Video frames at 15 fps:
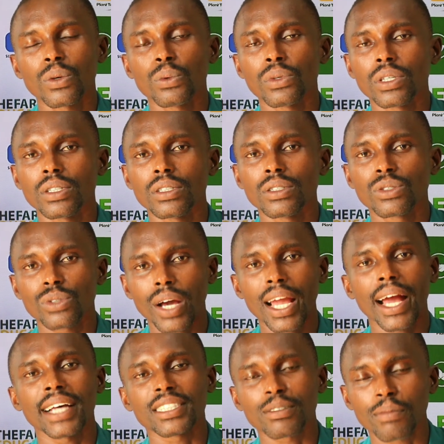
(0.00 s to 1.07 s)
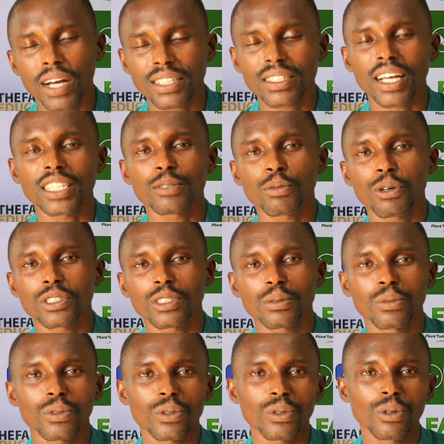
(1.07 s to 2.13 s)
we try as much as
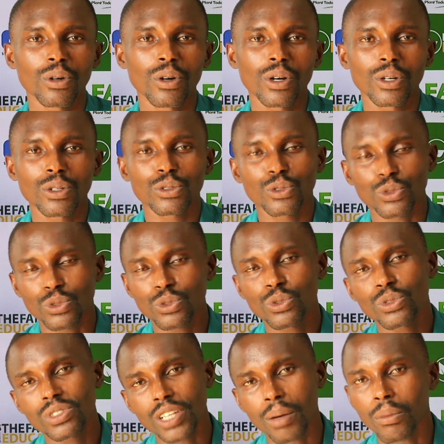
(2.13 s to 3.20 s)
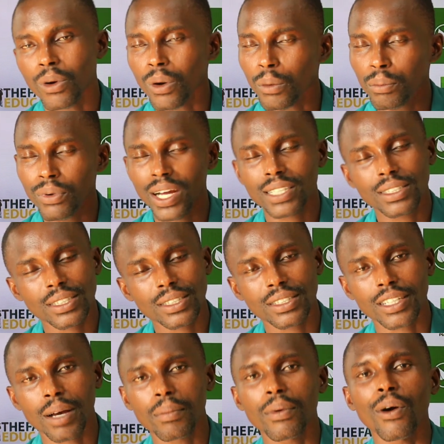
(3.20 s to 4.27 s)
possible to do some or practice
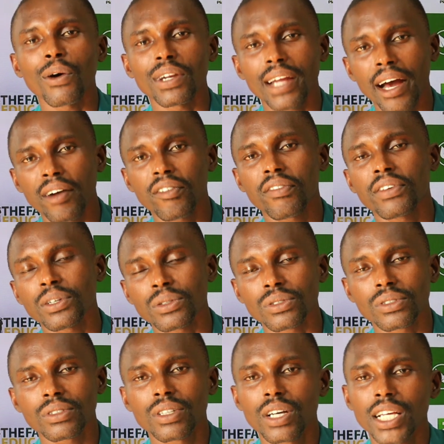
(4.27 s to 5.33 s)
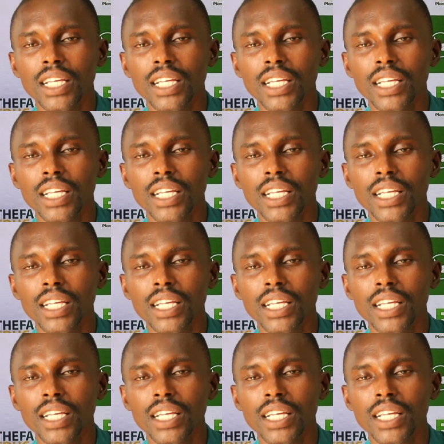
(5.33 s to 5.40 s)
some on our fields.